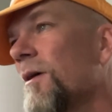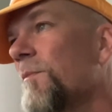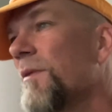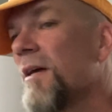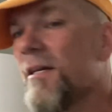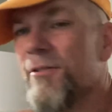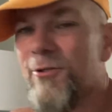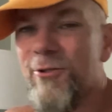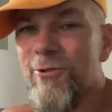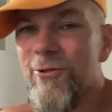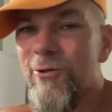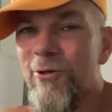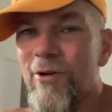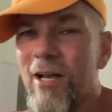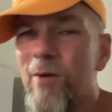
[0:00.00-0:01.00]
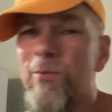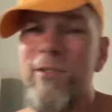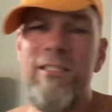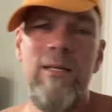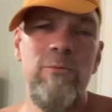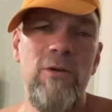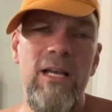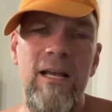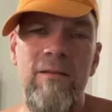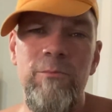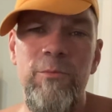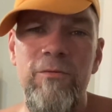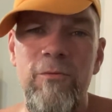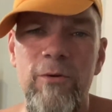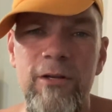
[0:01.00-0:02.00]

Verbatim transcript: I'm not sure how much time do I have before